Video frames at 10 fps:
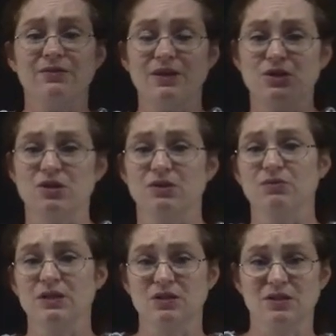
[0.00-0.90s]
eventually
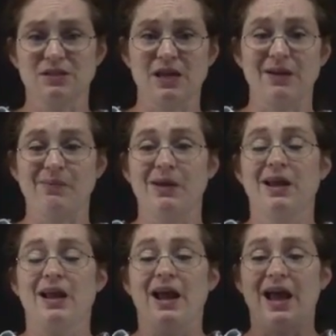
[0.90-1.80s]
reach the same
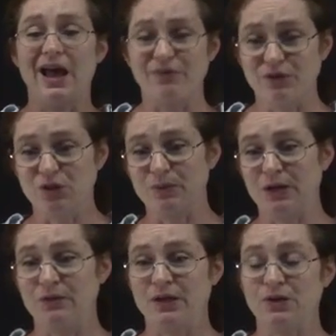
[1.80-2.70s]
average
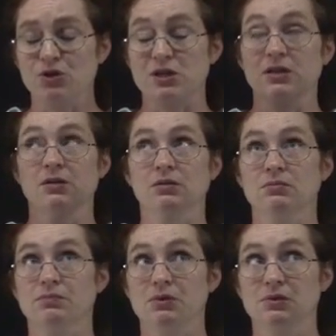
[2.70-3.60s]
amount of energy
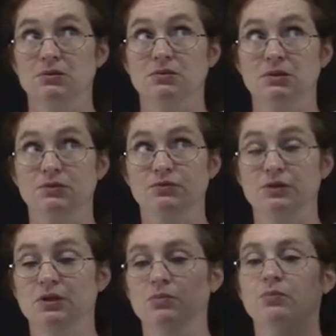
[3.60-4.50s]
per degree of
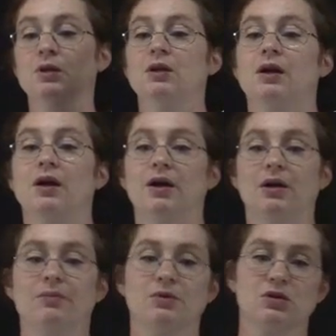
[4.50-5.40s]
freedom.
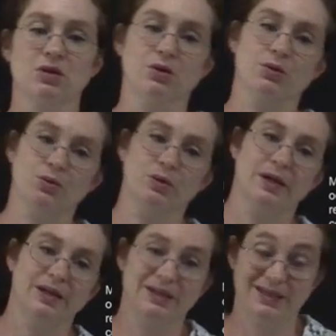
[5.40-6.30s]
Um, so
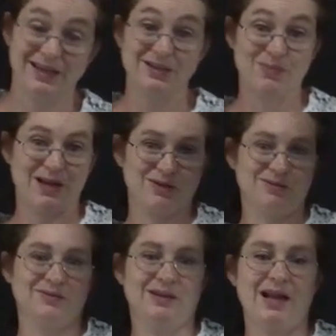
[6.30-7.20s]
it, it, does matter
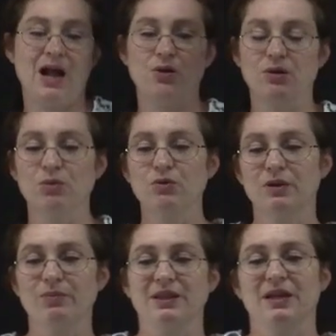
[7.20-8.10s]
how they're
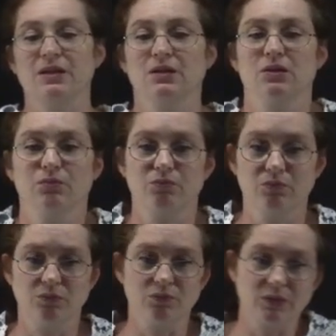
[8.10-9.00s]
moving, but they
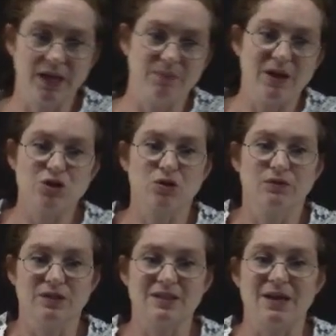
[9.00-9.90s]
a measure of
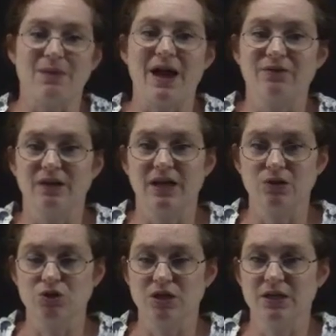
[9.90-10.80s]
the same
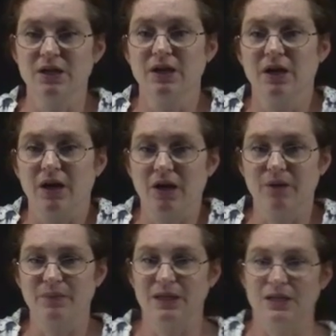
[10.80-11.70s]
energy
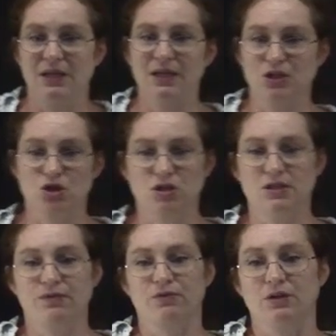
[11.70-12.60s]
um, in each
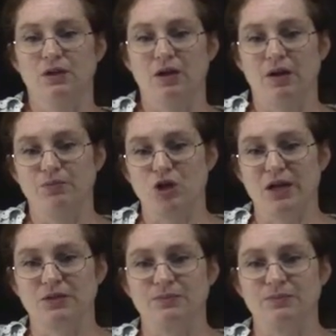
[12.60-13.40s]
different object.